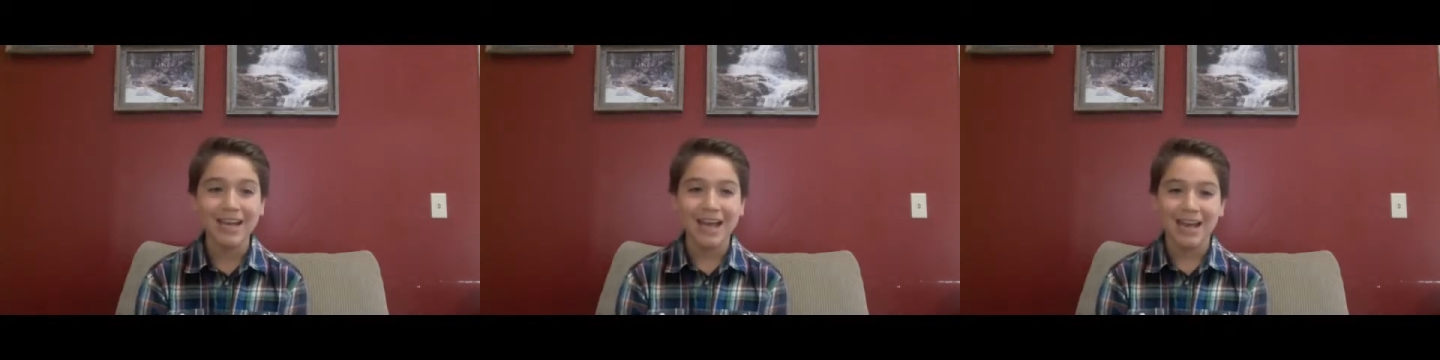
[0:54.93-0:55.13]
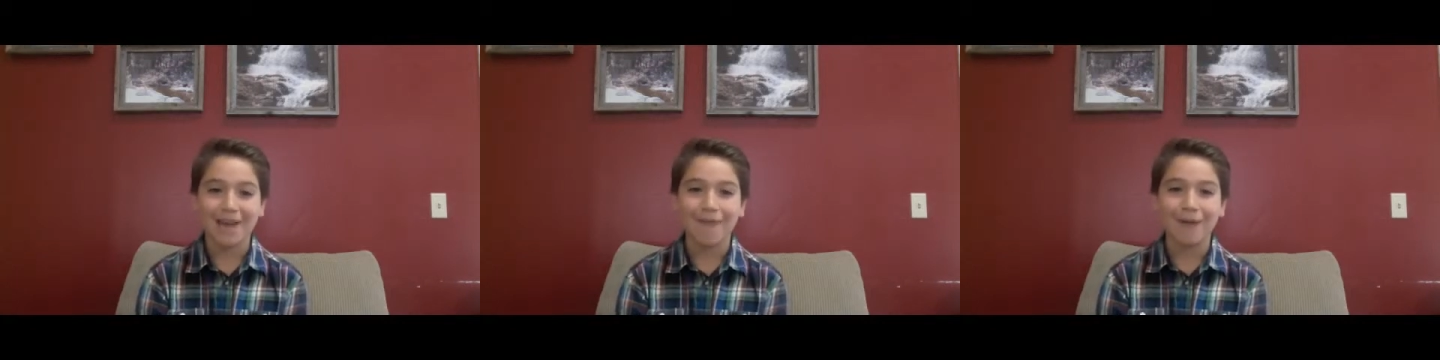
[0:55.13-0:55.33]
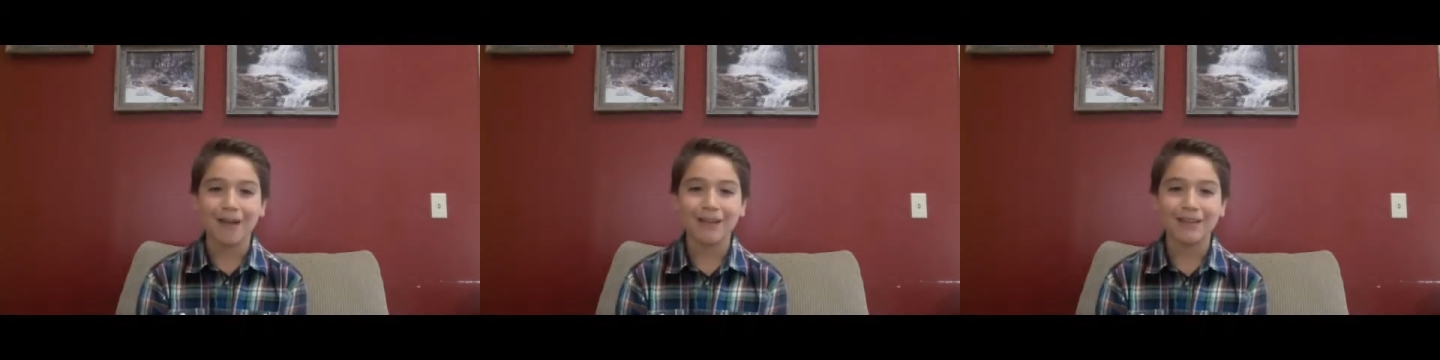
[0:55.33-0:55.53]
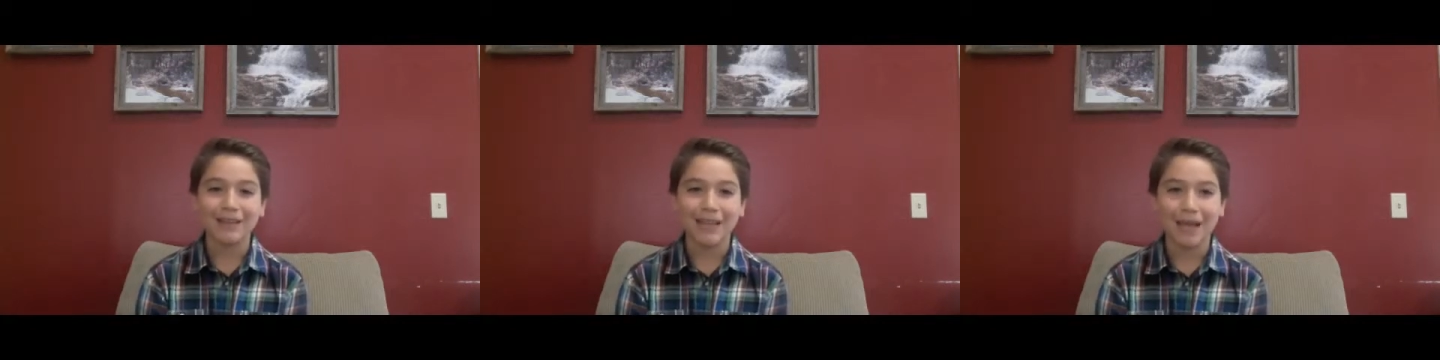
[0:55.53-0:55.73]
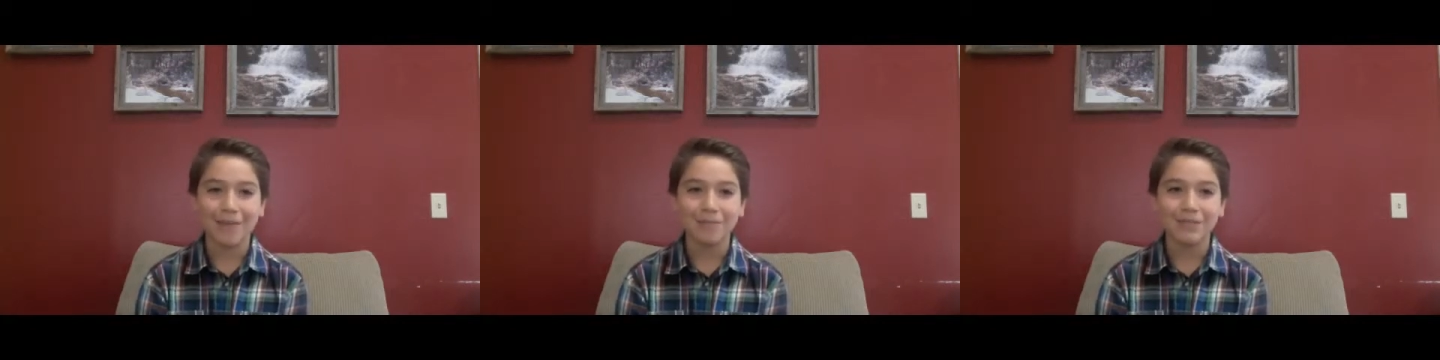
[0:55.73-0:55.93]
And I want
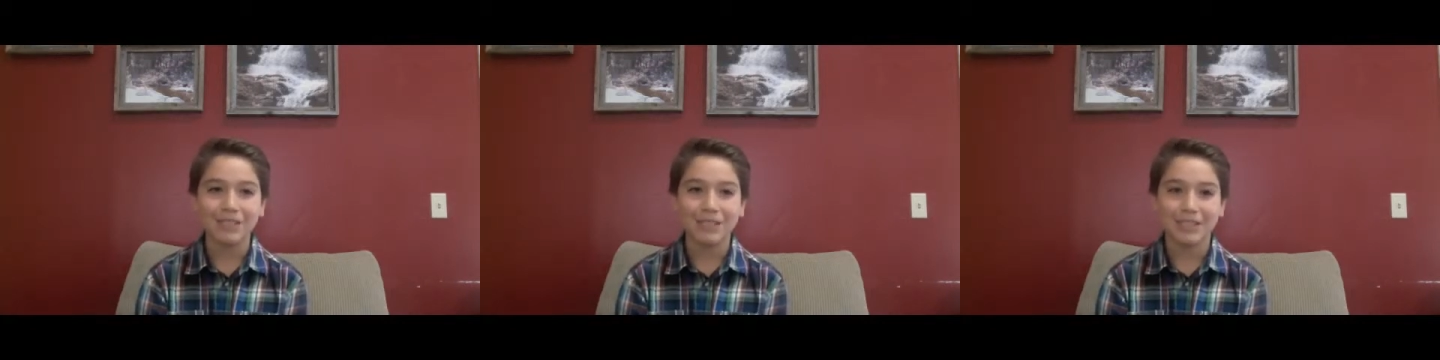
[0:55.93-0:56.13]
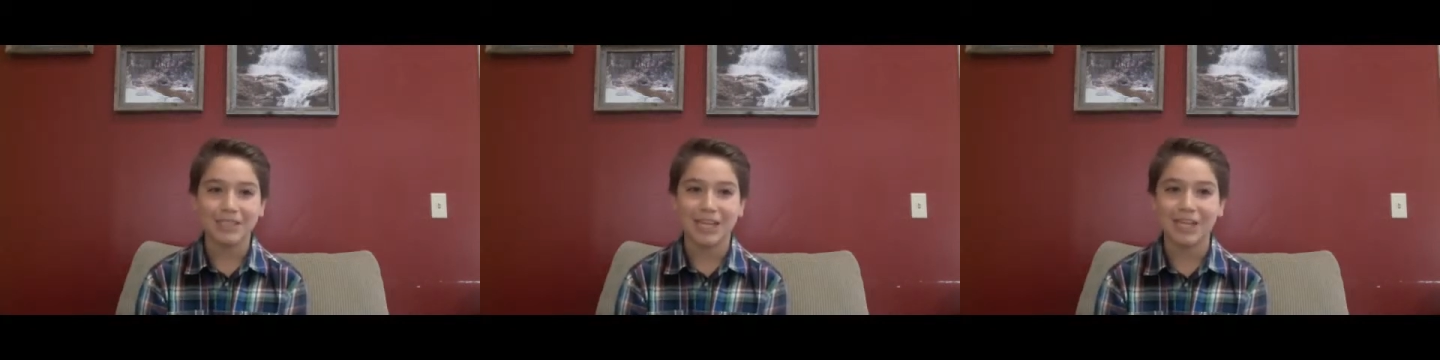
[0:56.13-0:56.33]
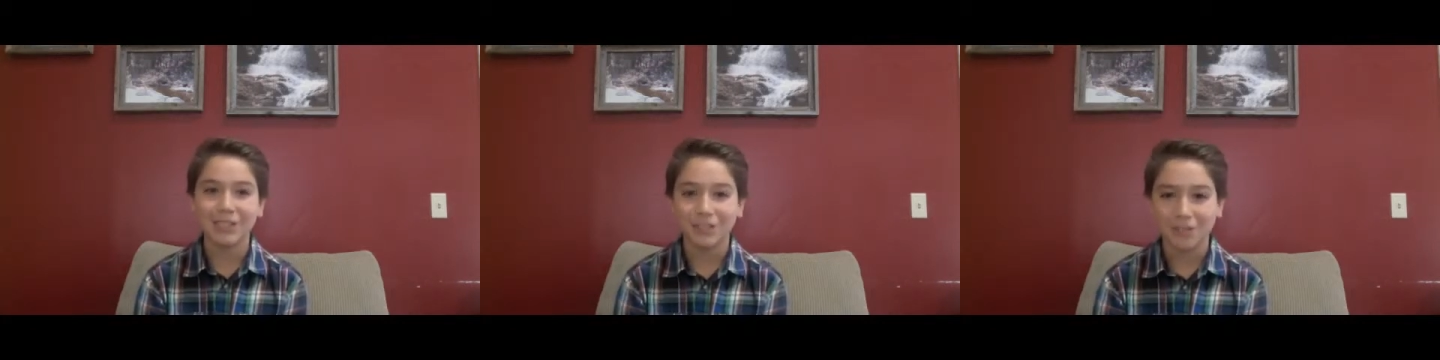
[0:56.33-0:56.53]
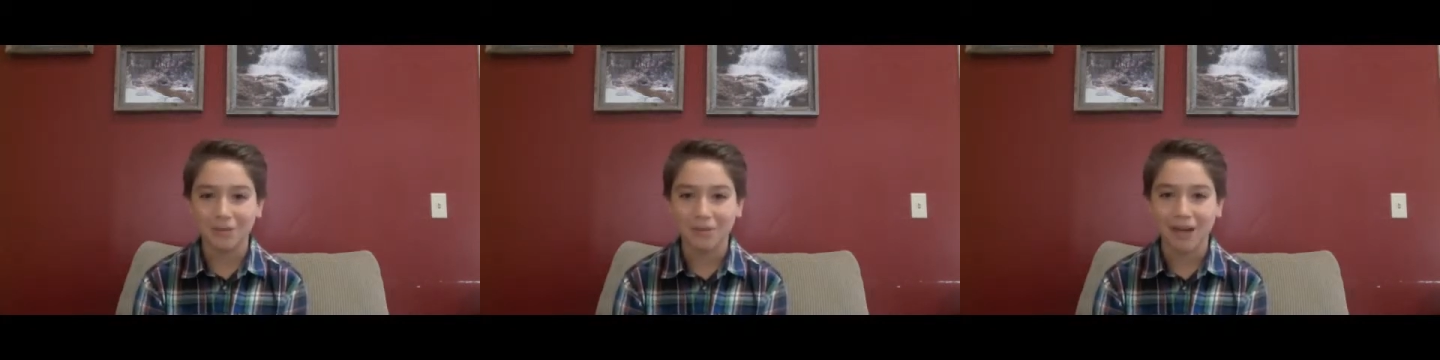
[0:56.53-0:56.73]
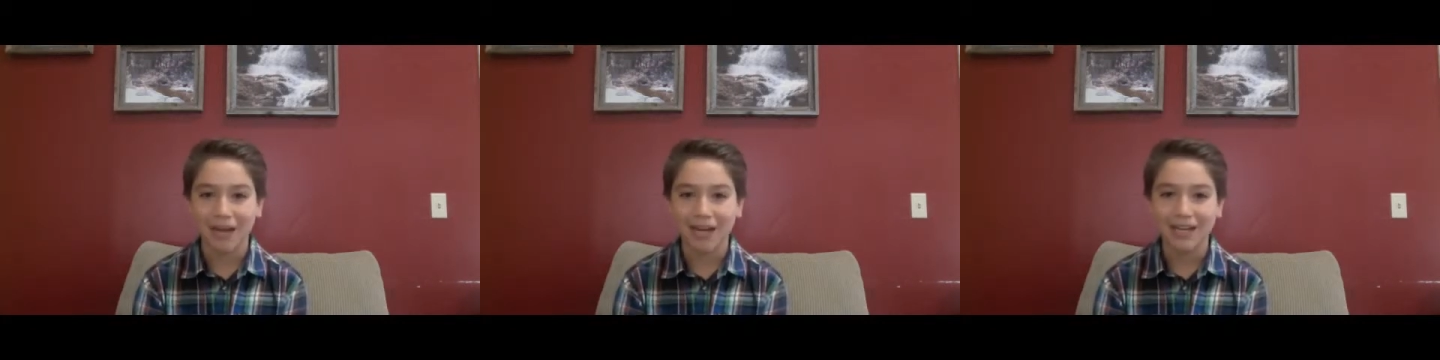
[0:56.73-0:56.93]
them to change their
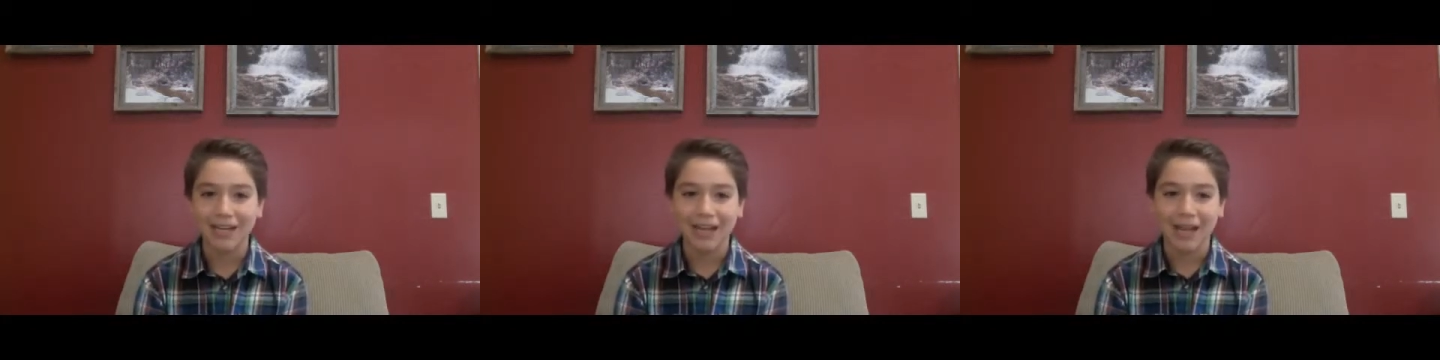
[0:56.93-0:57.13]
mind